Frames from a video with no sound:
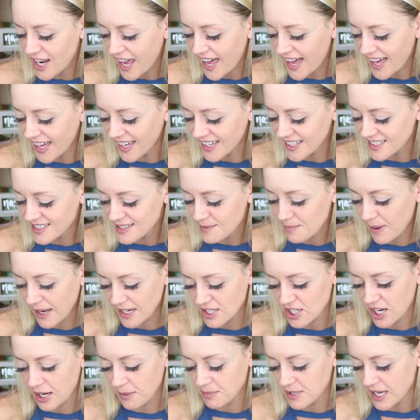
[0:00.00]
as my
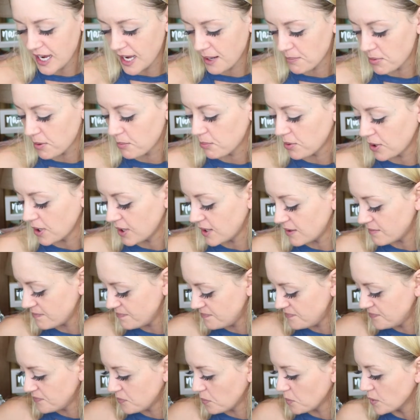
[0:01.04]
Shape Tape, but
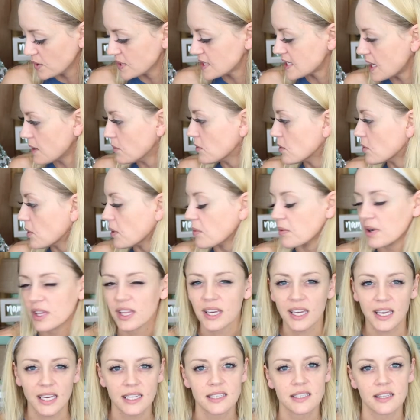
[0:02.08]
we'll see when we
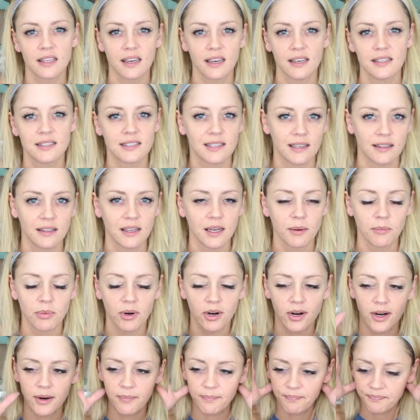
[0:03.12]
really get to the concealing
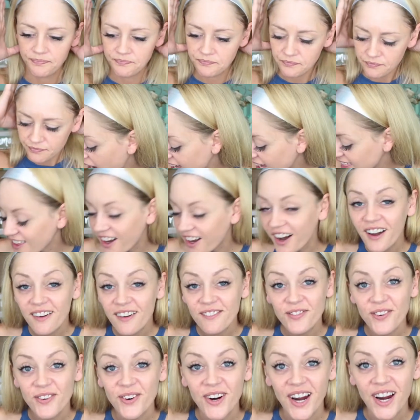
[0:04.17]
part. I
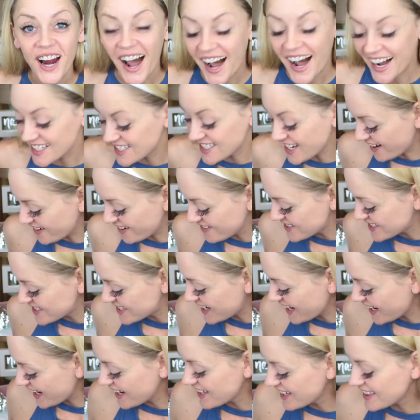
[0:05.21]
thought for eyeshadows
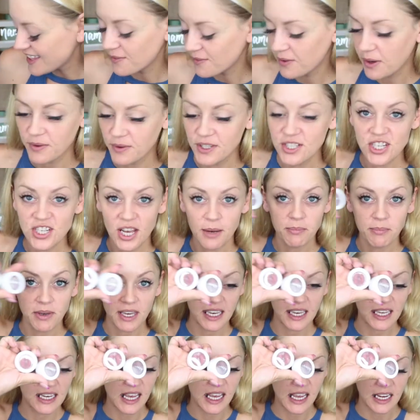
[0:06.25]
today that we would jump
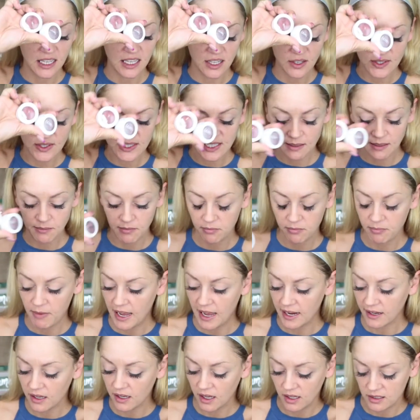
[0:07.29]
in and use some of
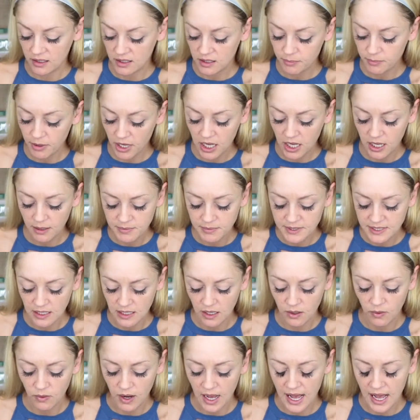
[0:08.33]
my ColourPop. pops.
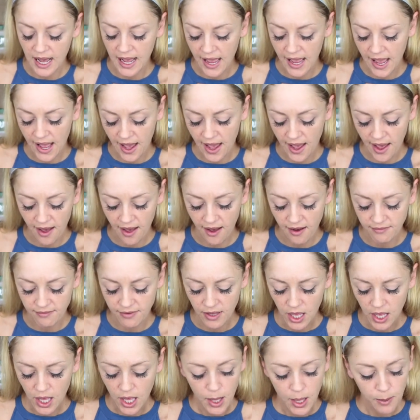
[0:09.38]
So I have
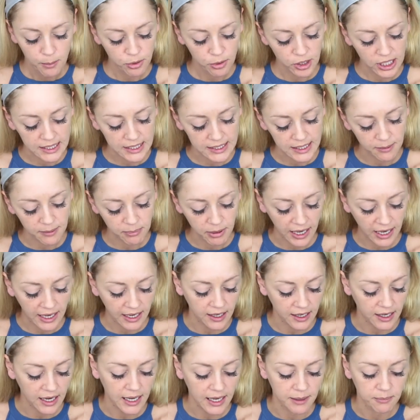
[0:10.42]
Prickly
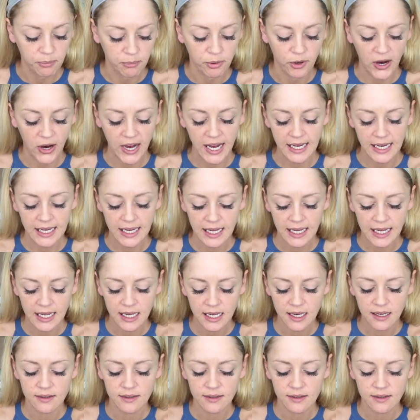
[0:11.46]
Pear and Brady.